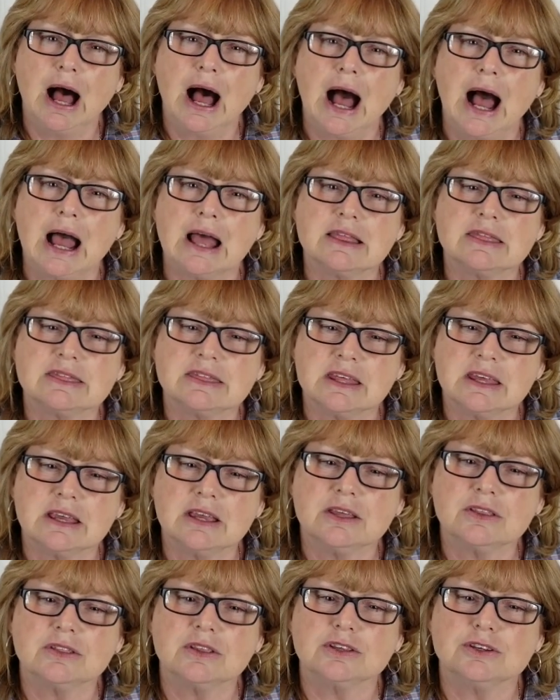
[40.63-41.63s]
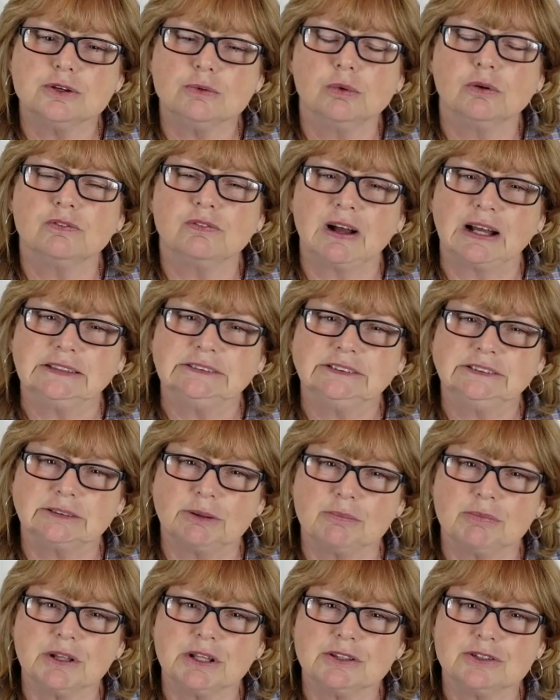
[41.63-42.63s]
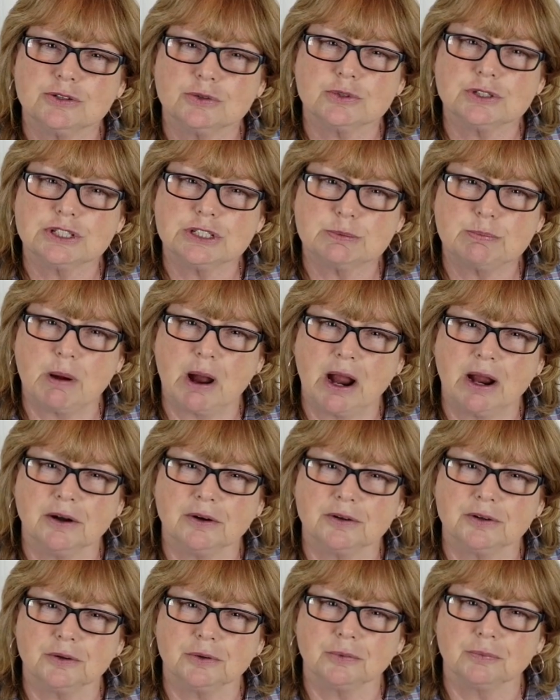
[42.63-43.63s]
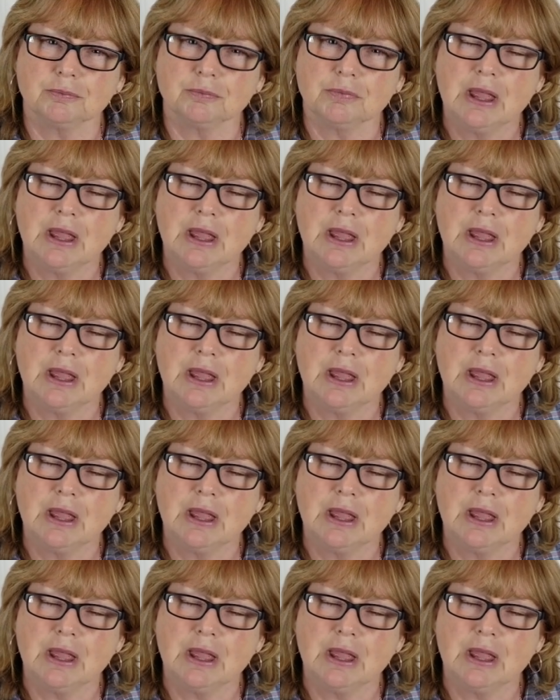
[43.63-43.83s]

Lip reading: I think that you will find something to inspire you.